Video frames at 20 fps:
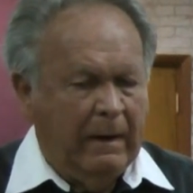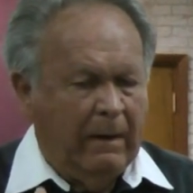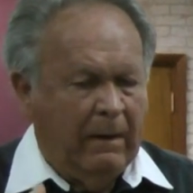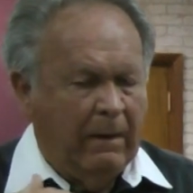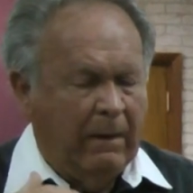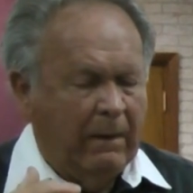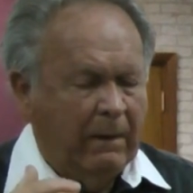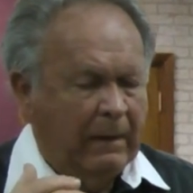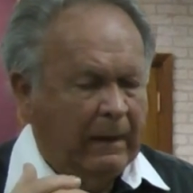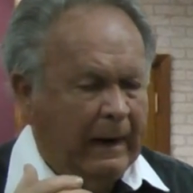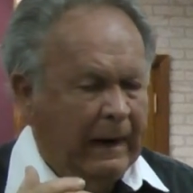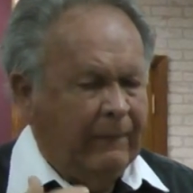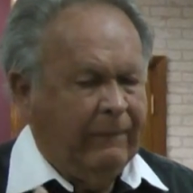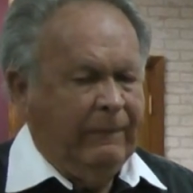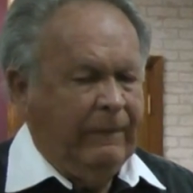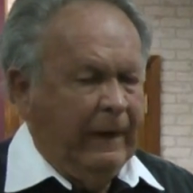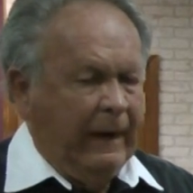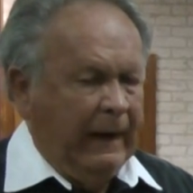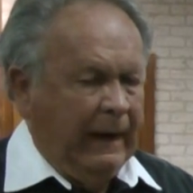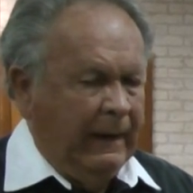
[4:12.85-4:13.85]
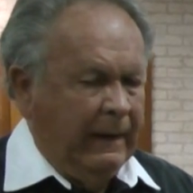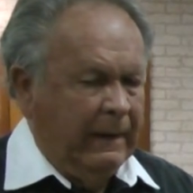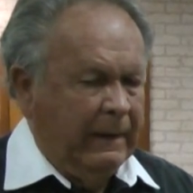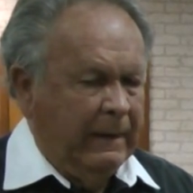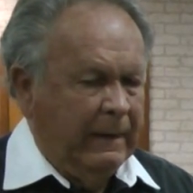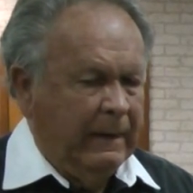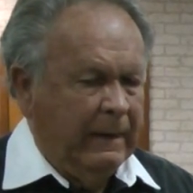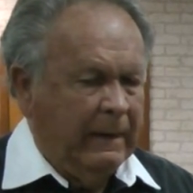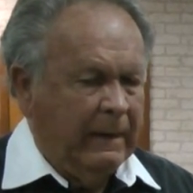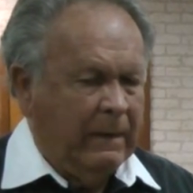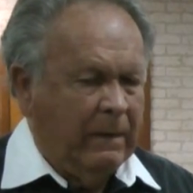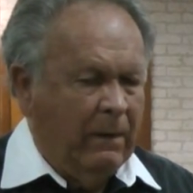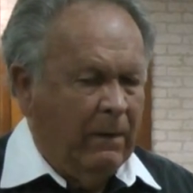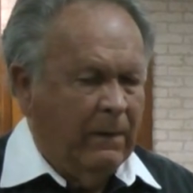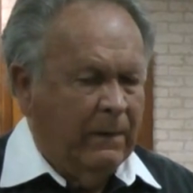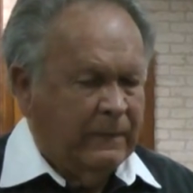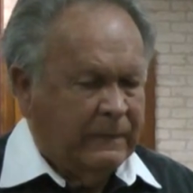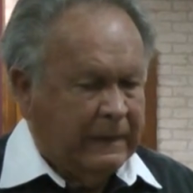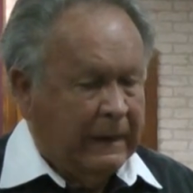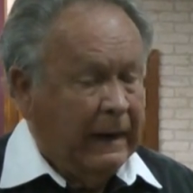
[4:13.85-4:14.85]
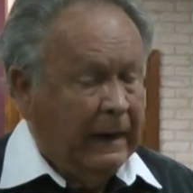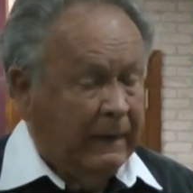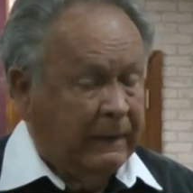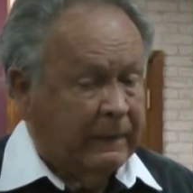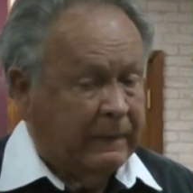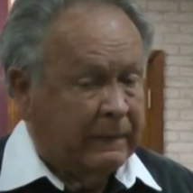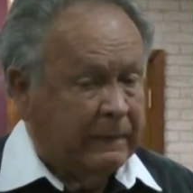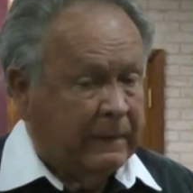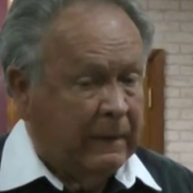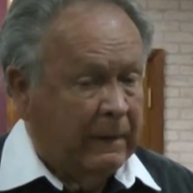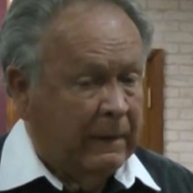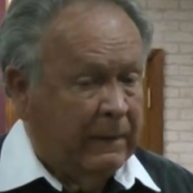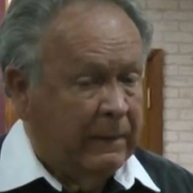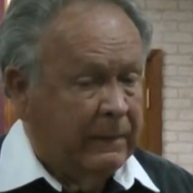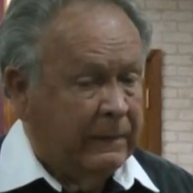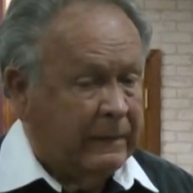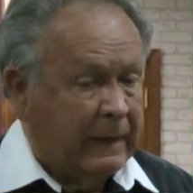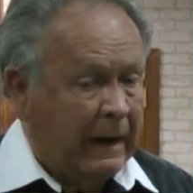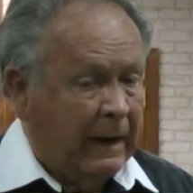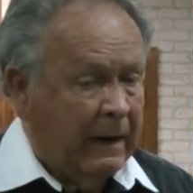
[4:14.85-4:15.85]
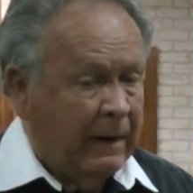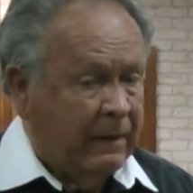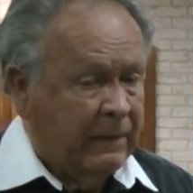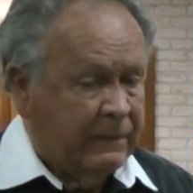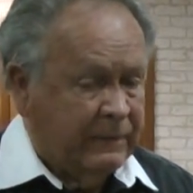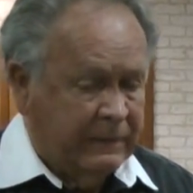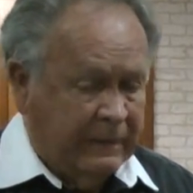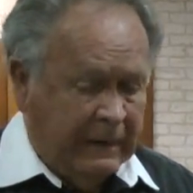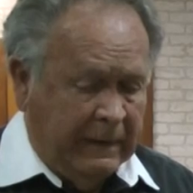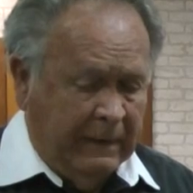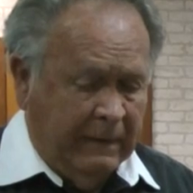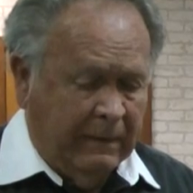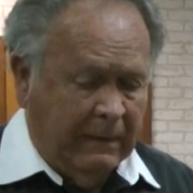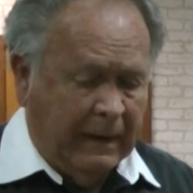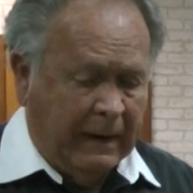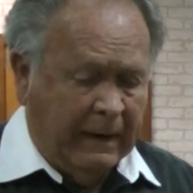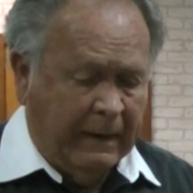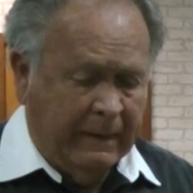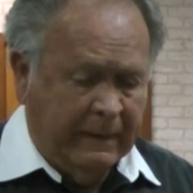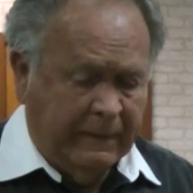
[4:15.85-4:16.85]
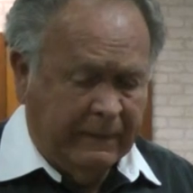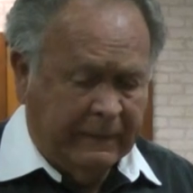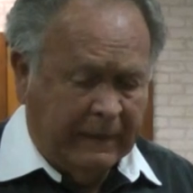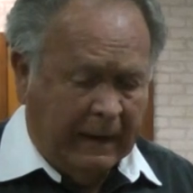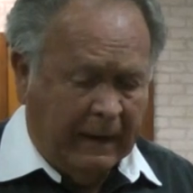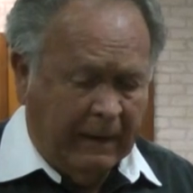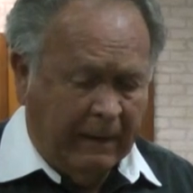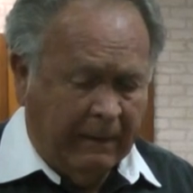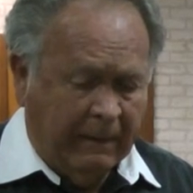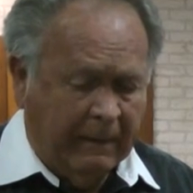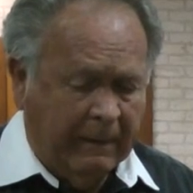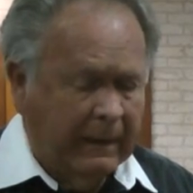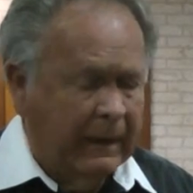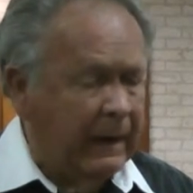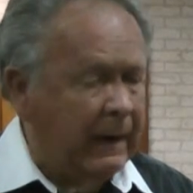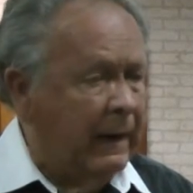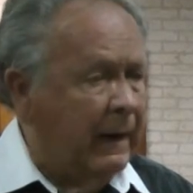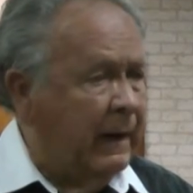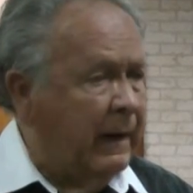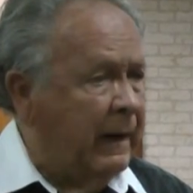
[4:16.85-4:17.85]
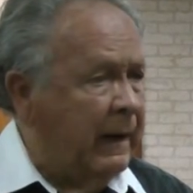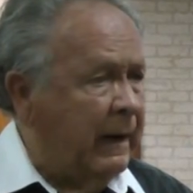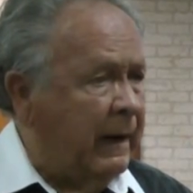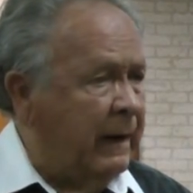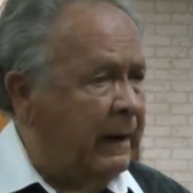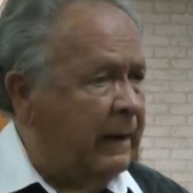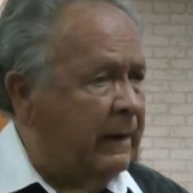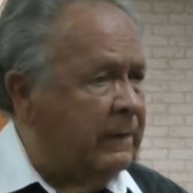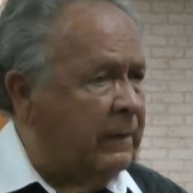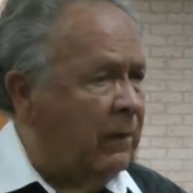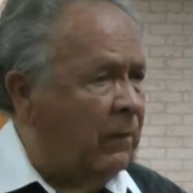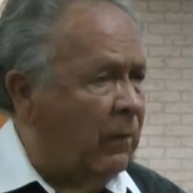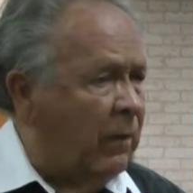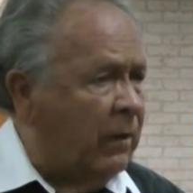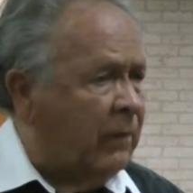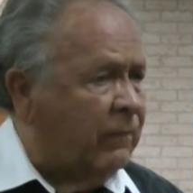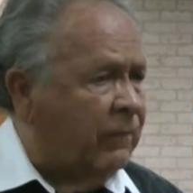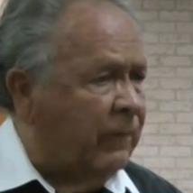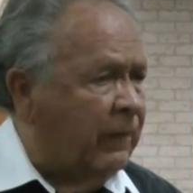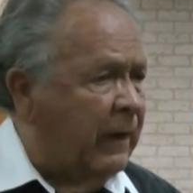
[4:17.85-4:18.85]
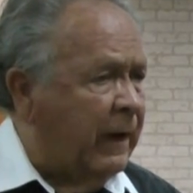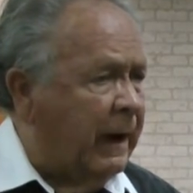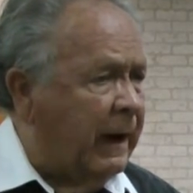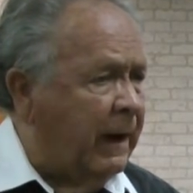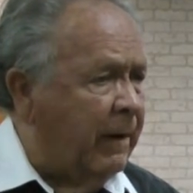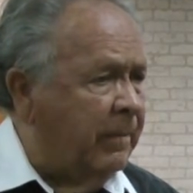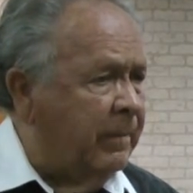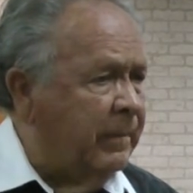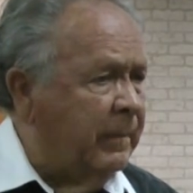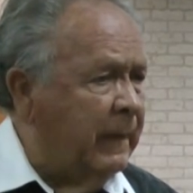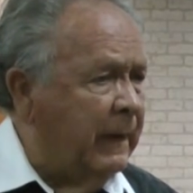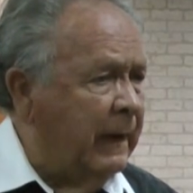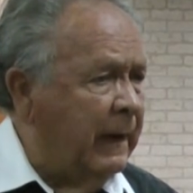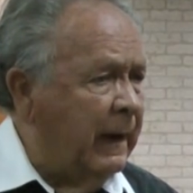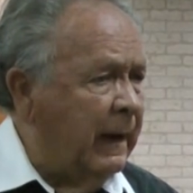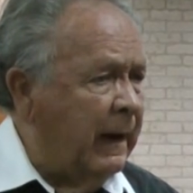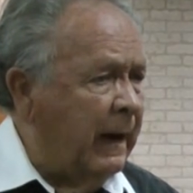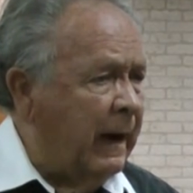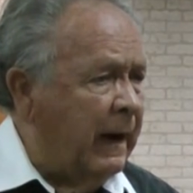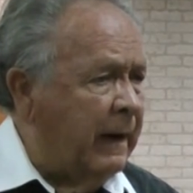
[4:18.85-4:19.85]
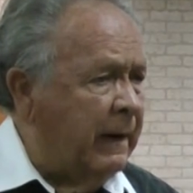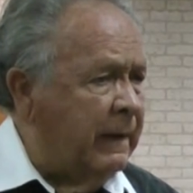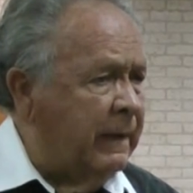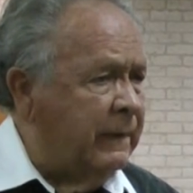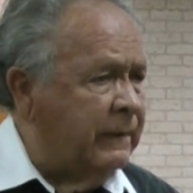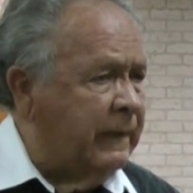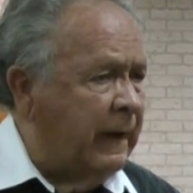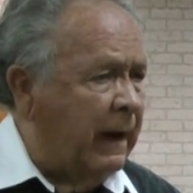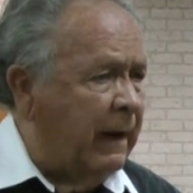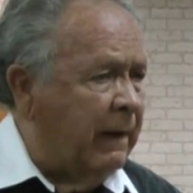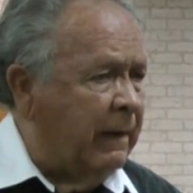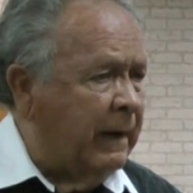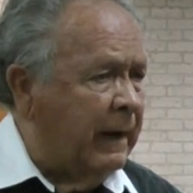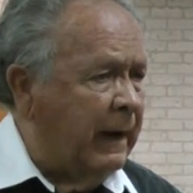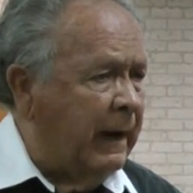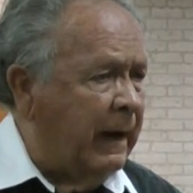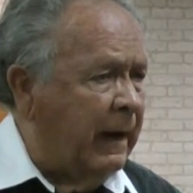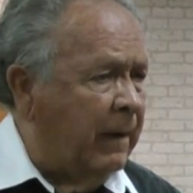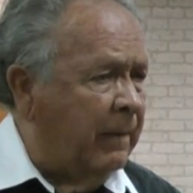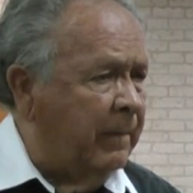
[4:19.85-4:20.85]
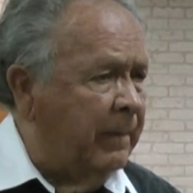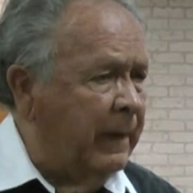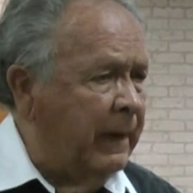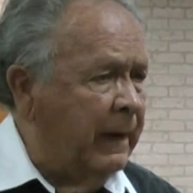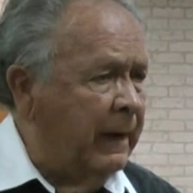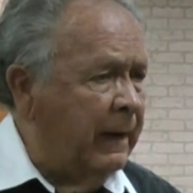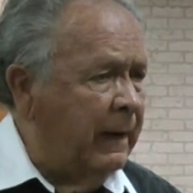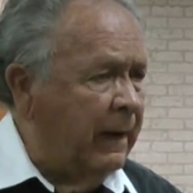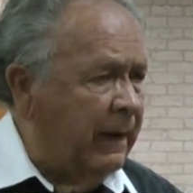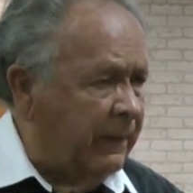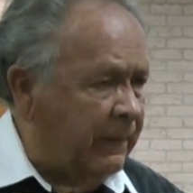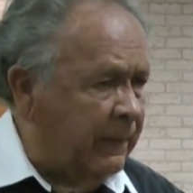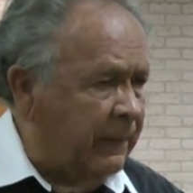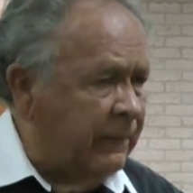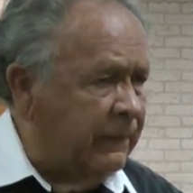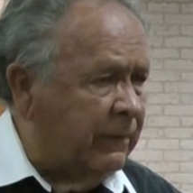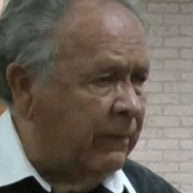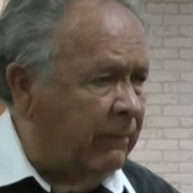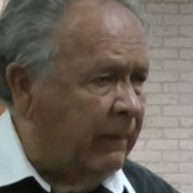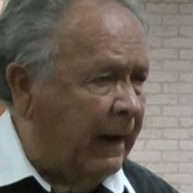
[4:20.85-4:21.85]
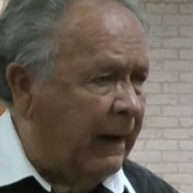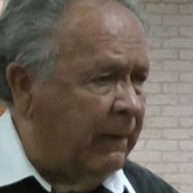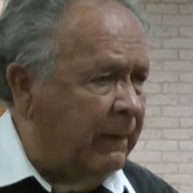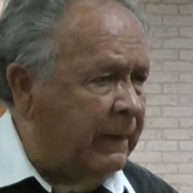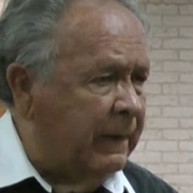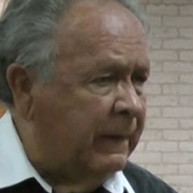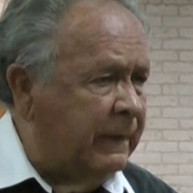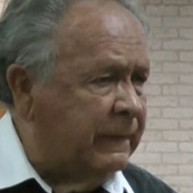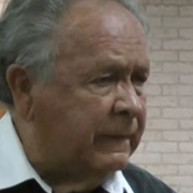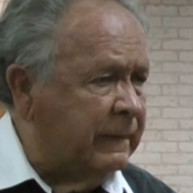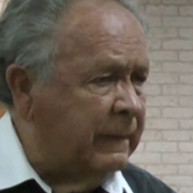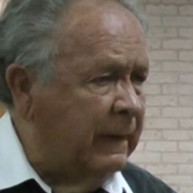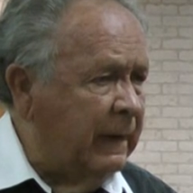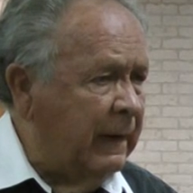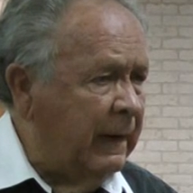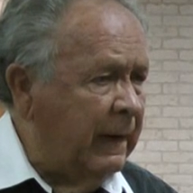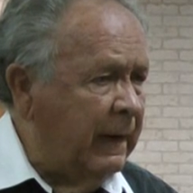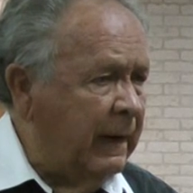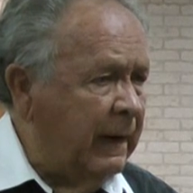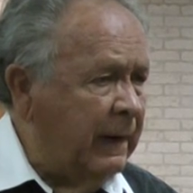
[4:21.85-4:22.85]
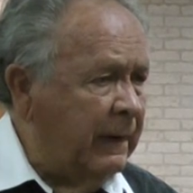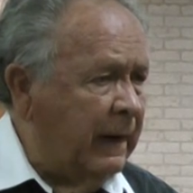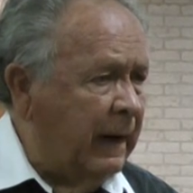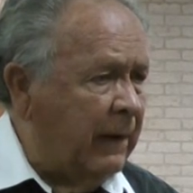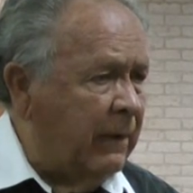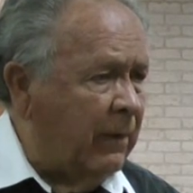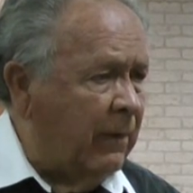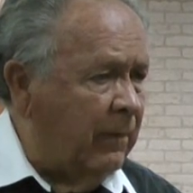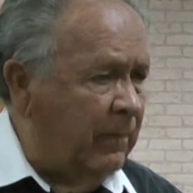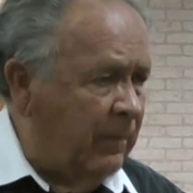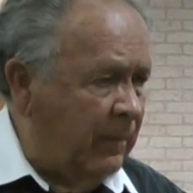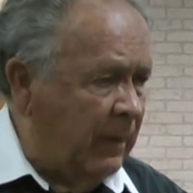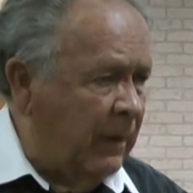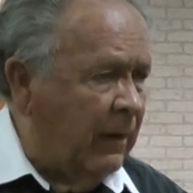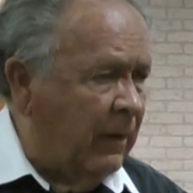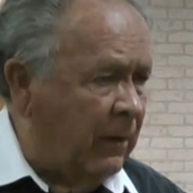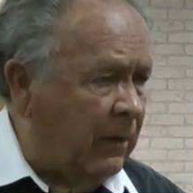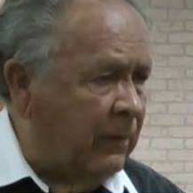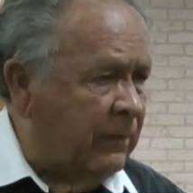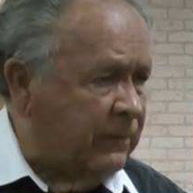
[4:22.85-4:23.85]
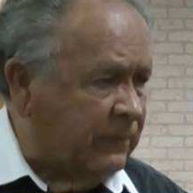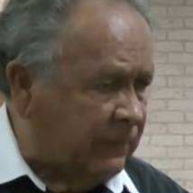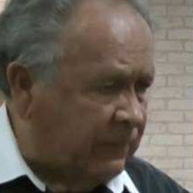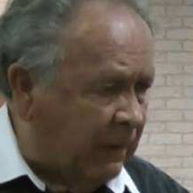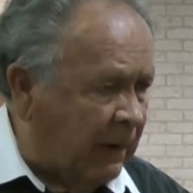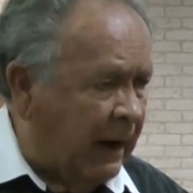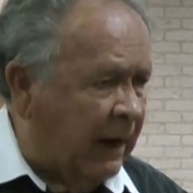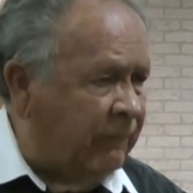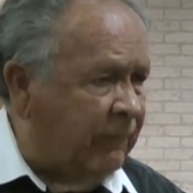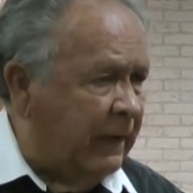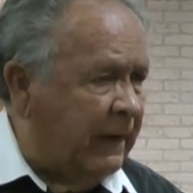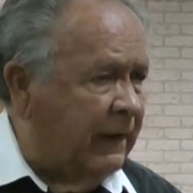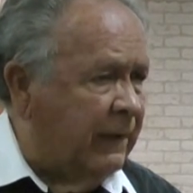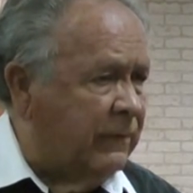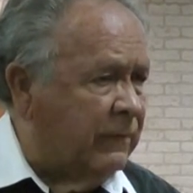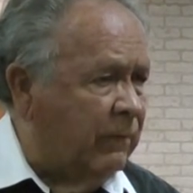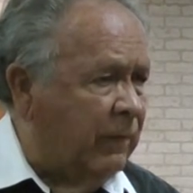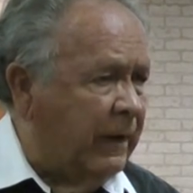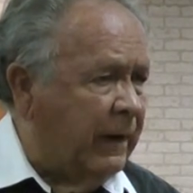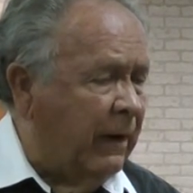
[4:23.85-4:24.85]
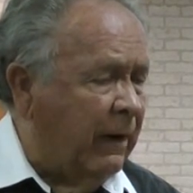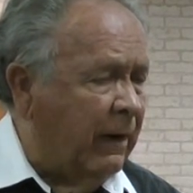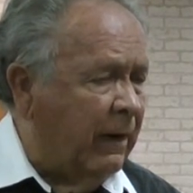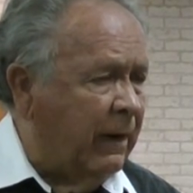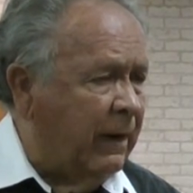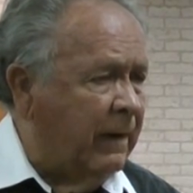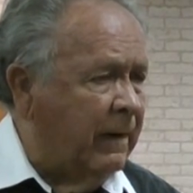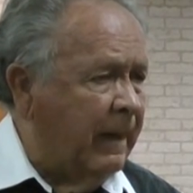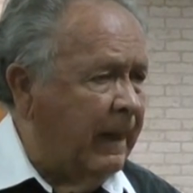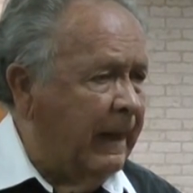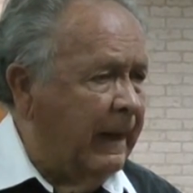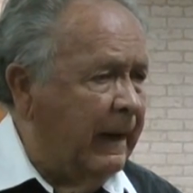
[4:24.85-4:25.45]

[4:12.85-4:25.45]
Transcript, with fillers: or let that cause us to lose our zeal, our desire uh, to work for Him, our desire to help others around us that are, are striving as we are,